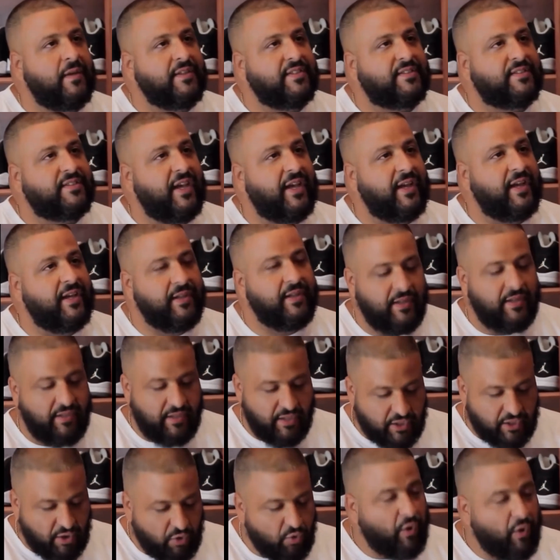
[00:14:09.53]
Say,
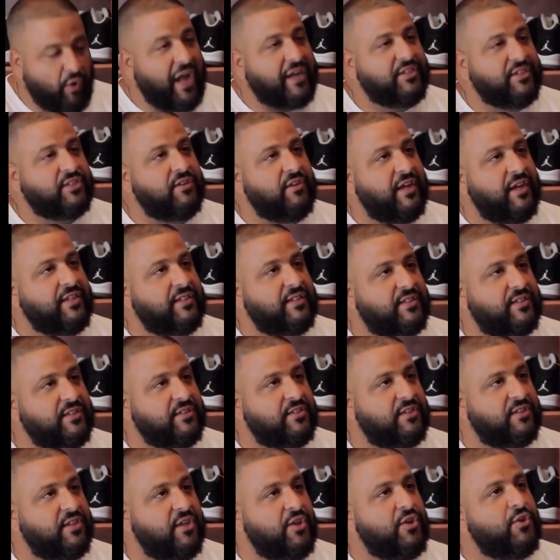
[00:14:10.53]
congratulations,
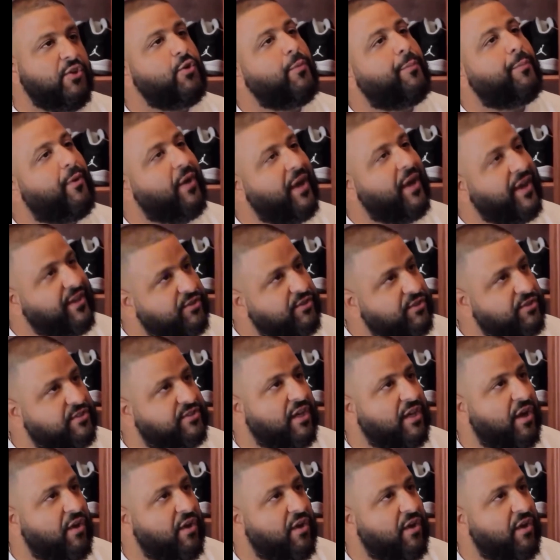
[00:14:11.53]
you played yourself.